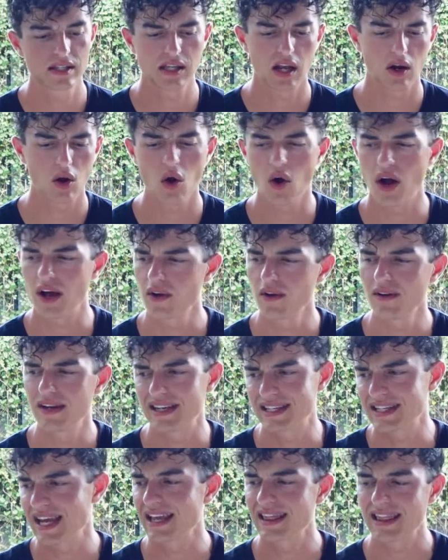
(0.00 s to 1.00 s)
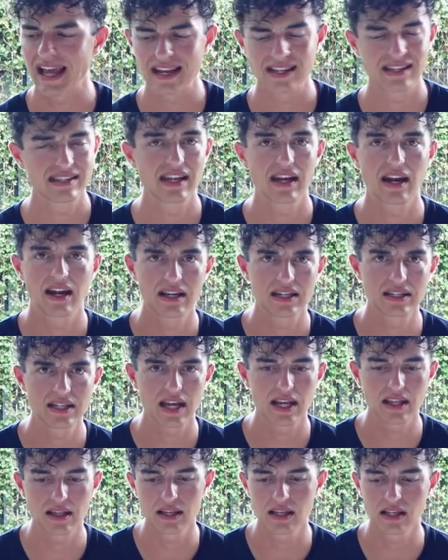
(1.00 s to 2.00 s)
It's like, oh, I don't need to take that, instead I can
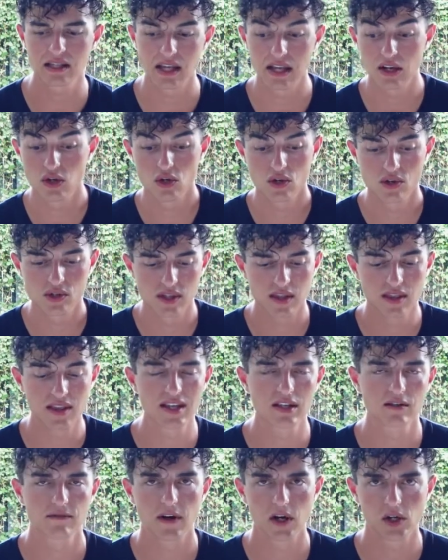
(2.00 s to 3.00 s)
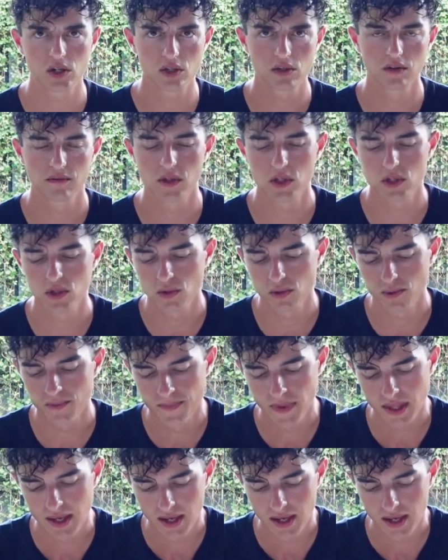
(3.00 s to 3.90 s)
take this and use this function of the tool.